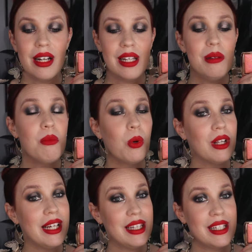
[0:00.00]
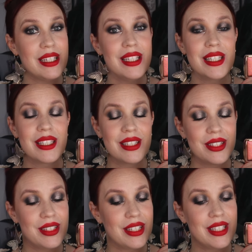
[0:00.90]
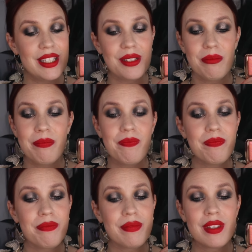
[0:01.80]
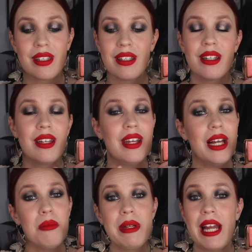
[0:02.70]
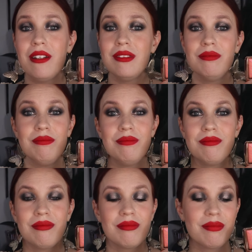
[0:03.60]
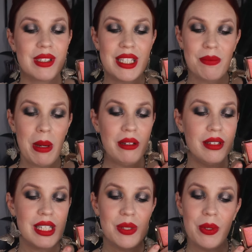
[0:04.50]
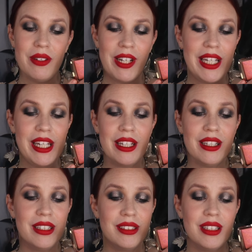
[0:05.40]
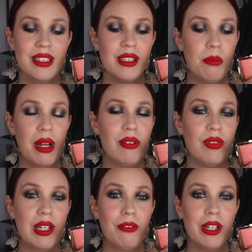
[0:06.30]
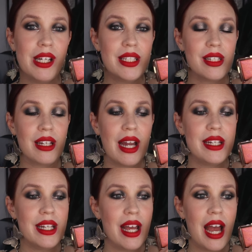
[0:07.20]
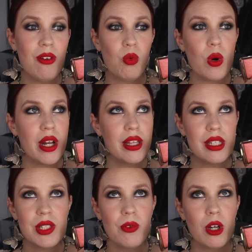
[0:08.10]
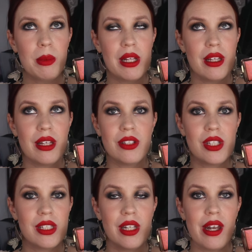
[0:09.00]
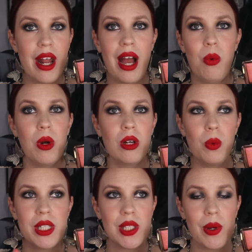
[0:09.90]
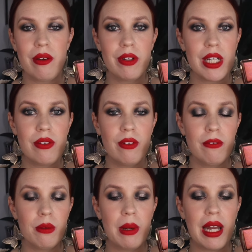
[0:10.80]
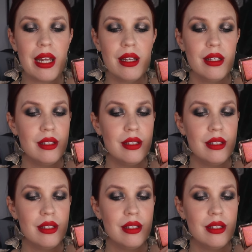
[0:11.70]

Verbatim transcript: I need more like this. Just help me out. This, this one right here, my favorite. I did have one in this formula that just did not work whatsoever, even for my,